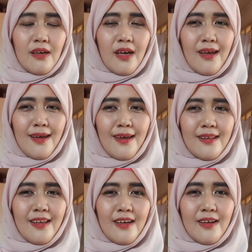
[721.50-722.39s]

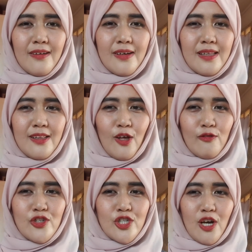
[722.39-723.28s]
And I really
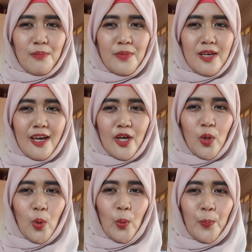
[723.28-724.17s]
love shopping. I
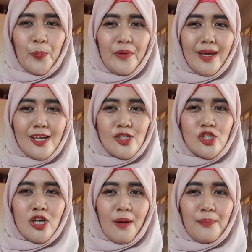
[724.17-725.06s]
hope I can
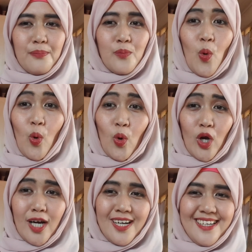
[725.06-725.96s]
shop
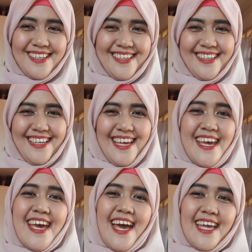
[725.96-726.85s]
more
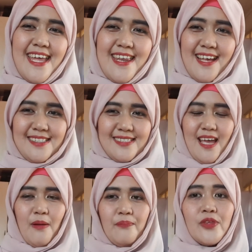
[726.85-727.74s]
again next
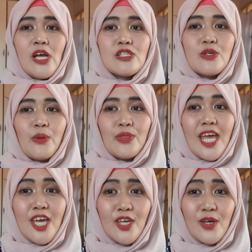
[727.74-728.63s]
time. So
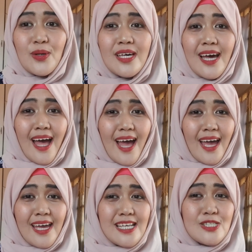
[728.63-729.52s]
thank you
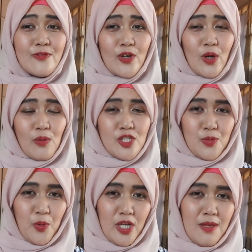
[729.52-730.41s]
guys for always
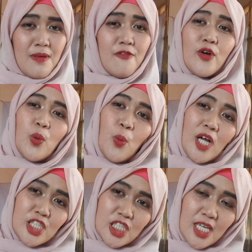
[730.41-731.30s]
supporting me, for
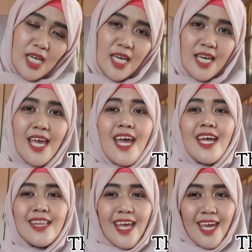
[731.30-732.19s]
watching.
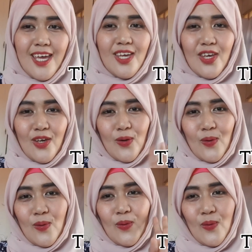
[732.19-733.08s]
Thank
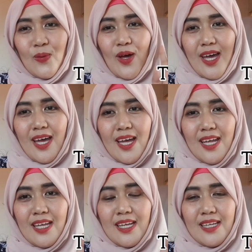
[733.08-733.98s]
you.
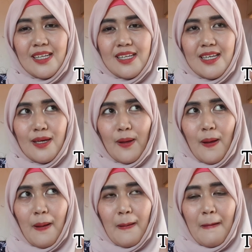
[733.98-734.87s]
And
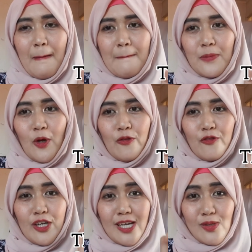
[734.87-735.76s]
don't
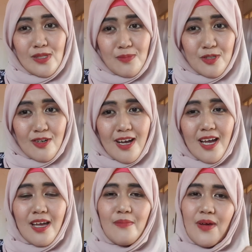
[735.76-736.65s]
forget to
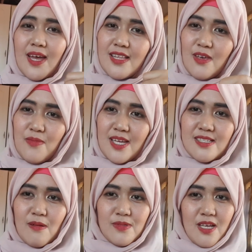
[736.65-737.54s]
subscribe and give me a
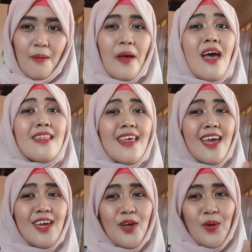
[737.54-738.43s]
thumbs up.
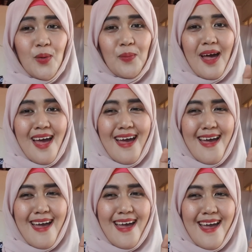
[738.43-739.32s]
Thank you.
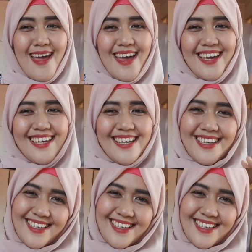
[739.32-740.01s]
Bye.